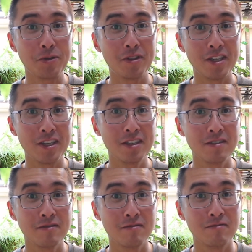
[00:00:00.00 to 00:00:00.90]
thing,
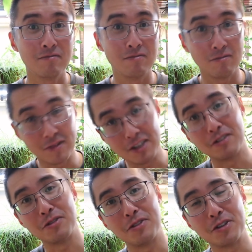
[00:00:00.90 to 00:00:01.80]
they'll
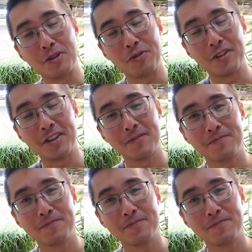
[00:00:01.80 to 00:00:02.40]
do their own thing.